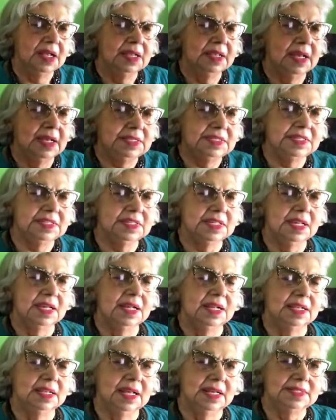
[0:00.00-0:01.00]
Let's
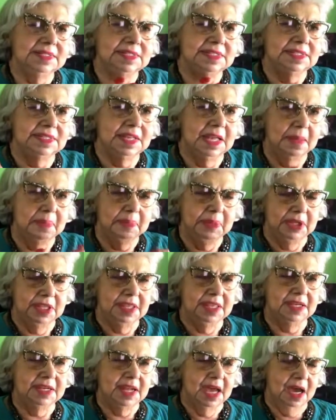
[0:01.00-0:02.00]
step
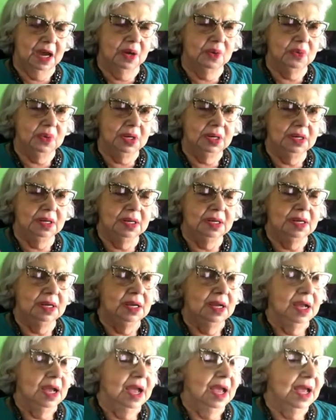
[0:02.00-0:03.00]
in the now
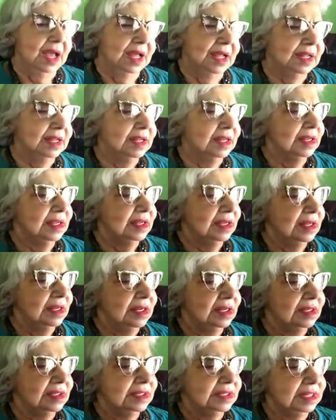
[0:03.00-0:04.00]
and
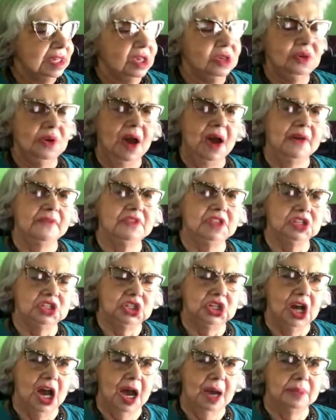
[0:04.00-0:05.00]
say you have the
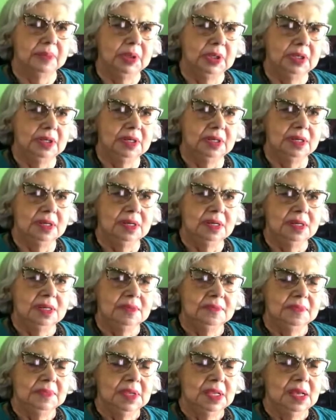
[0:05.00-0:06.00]
job.
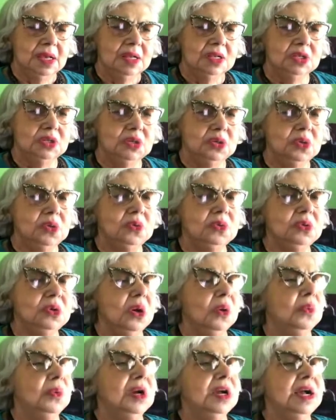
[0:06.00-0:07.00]
Do you
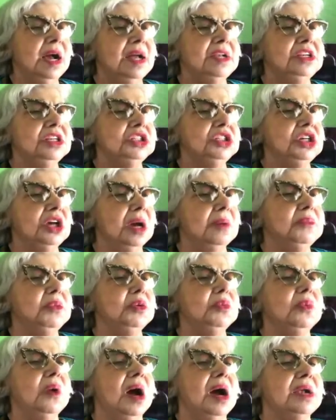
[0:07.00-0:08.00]
know what kind of job
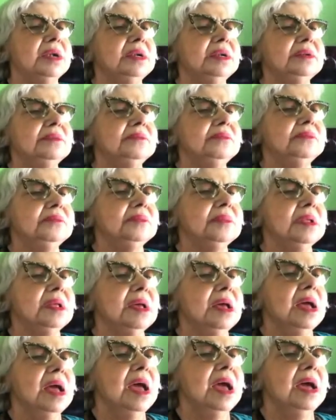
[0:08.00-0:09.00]
you want?
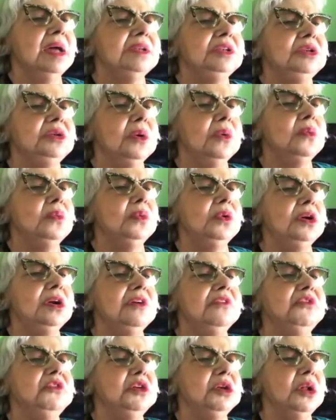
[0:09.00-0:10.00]
And don't
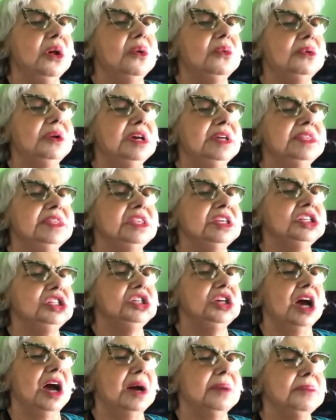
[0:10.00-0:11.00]
worry if you don't get the
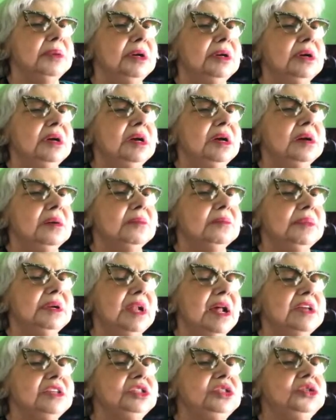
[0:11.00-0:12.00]
job,
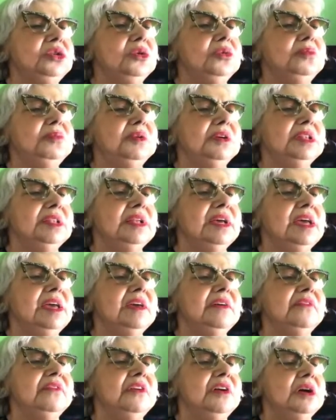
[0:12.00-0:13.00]
but I do
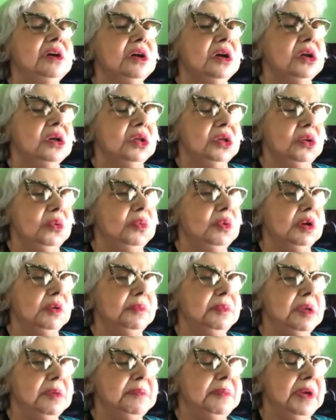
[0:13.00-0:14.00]
believe you
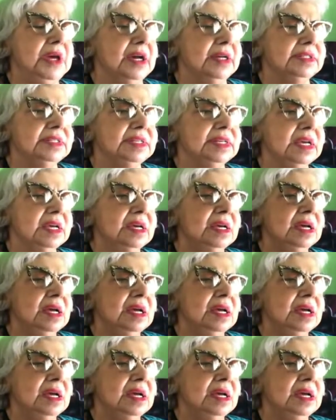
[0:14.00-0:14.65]
will be picked.